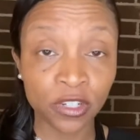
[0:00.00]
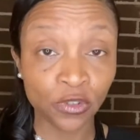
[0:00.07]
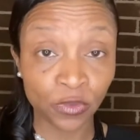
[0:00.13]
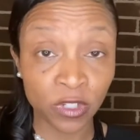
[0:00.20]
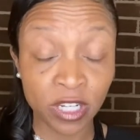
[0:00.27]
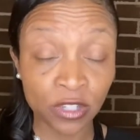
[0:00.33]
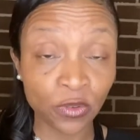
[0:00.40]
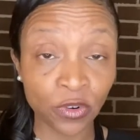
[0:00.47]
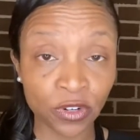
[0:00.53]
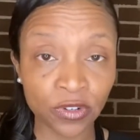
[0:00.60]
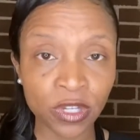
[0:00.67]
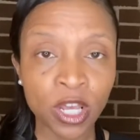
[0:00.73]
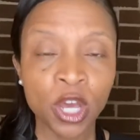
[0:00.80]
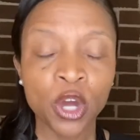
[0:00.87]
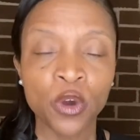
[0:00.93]
disorders,
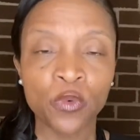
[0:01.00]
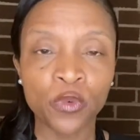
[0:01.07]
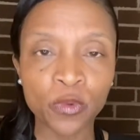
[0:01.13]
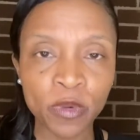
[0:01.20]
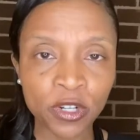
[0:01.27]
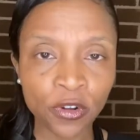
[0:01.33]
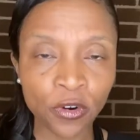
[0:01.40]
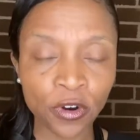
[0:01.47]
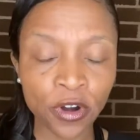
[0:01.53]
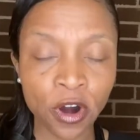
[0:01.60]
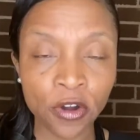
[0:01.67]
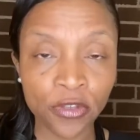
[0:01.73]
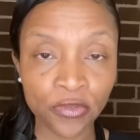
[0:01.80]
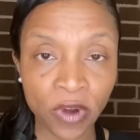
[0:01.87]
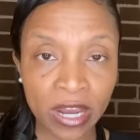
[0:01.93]
rheumatoid
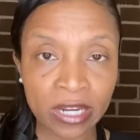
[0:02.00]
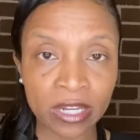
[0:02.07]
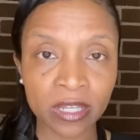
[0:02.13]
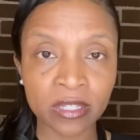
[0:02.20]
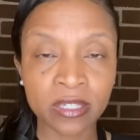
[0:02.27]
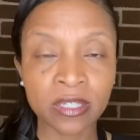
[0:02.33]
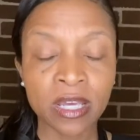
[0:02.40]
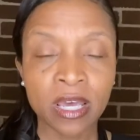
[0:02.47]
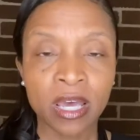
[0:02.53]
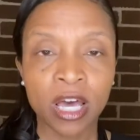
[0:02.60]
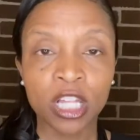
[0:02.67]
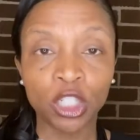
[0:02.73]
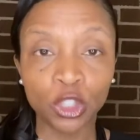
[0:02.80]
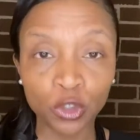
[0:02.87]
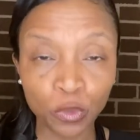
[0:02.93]
arthritis,
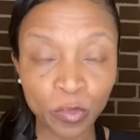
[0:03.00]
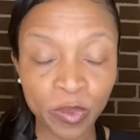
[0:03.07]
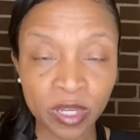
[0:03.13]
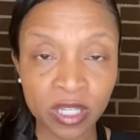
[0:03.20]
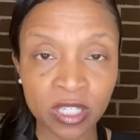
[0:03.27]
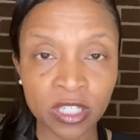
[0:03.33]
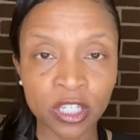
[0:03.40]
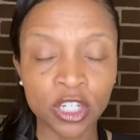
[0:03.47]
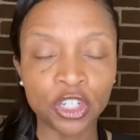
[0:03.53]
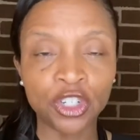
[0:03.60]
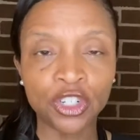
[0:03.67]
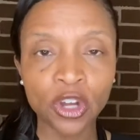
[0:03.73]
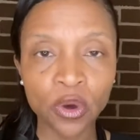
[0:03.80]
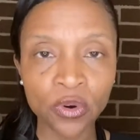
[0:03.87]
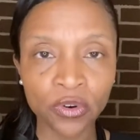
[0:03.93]
lupus,
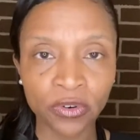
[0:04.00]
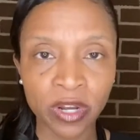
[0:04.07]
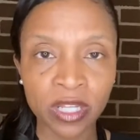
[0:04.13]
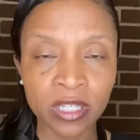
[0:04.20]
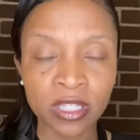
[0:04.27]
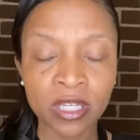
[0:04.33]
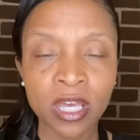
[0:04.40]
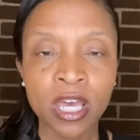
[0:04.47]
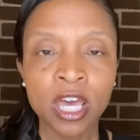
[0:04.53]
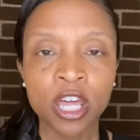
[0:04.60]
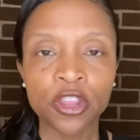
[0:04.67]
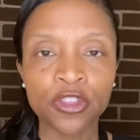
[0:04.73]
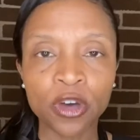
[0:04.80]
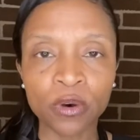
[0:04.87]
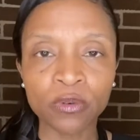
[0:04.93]
Sjogren's.
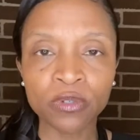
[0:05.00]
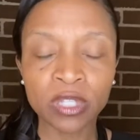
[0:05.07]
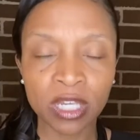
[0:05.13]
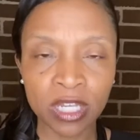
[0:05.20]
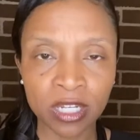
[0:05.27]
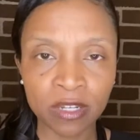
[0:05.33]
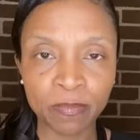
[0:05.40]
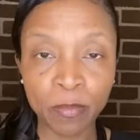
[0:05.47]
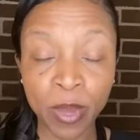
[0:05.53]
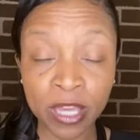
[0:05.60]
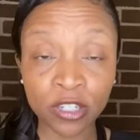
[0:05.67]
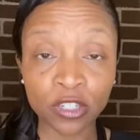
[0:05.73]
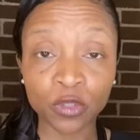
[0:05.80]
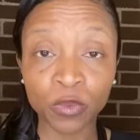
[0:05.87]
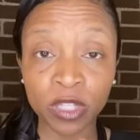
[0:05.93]
Those in
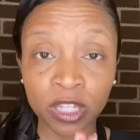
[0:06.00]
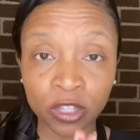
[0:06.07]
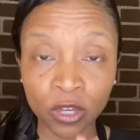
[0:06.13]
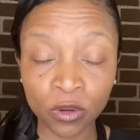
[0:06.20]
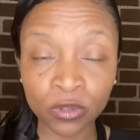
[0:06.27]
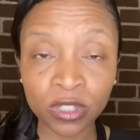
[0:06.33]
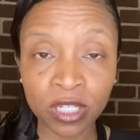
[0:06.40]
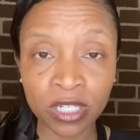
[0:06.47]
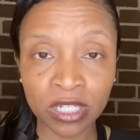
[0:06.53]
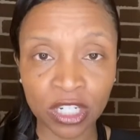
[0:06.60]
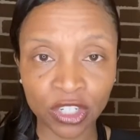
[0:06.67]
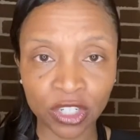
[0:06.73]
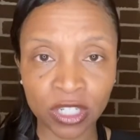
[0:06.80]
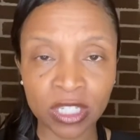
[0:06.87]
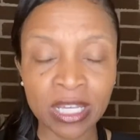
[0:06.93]
patients with those
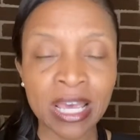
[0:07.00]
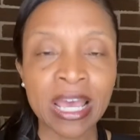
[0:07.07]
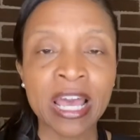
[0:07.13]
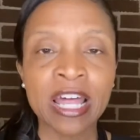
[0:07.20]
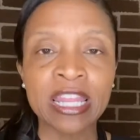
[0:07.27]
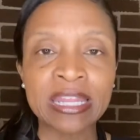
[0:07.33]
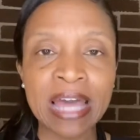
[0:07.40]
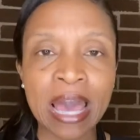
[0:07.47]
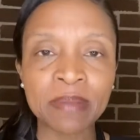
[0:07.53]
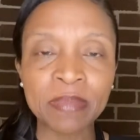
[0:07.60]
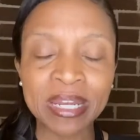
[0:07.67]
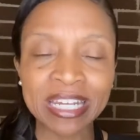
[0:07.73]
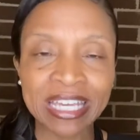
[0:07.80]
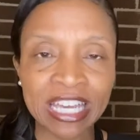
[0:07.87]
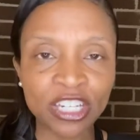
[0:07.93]
conditions, that
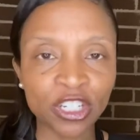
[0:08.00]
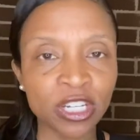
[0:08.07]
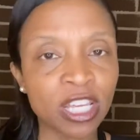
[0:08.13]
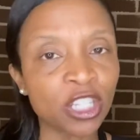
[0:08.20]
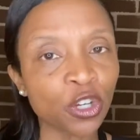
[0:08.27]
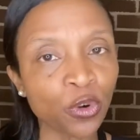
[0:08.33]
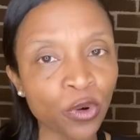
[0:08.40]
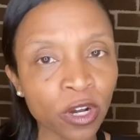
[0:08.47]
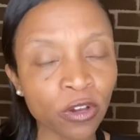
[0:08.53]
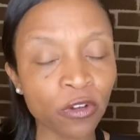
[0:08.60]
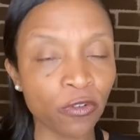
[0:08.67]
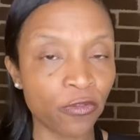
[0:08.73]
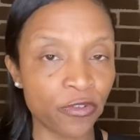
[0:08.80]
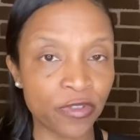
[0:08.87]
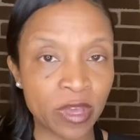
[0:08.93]
medication is critical
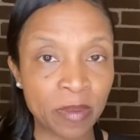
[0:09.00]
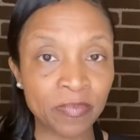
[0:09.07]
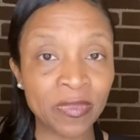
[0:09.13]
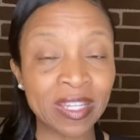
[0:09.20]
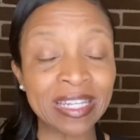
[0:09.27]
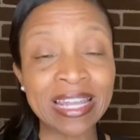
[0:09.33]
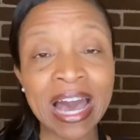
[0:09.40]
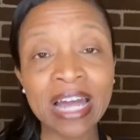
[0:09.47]
for them, not